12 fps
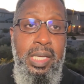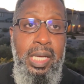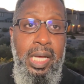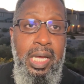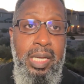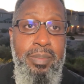
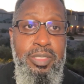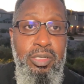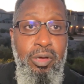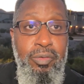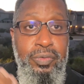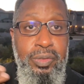Um,
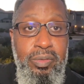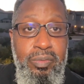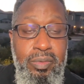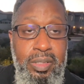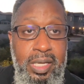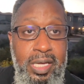so if you're
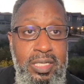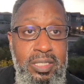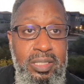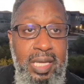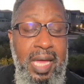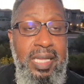
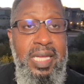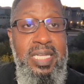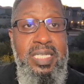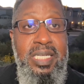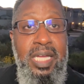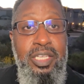as God
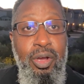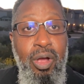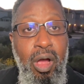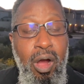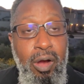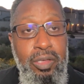lays it on your
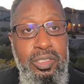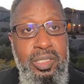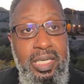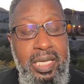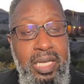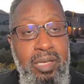heart to
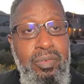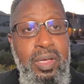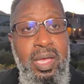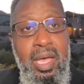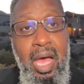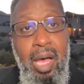give,
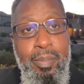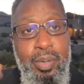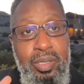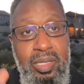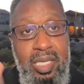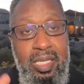I'll
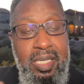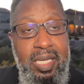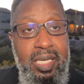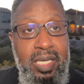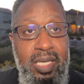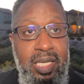put the
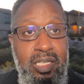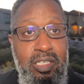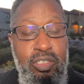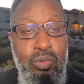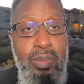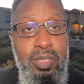link in the
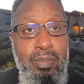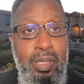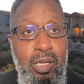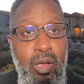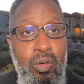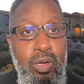description below.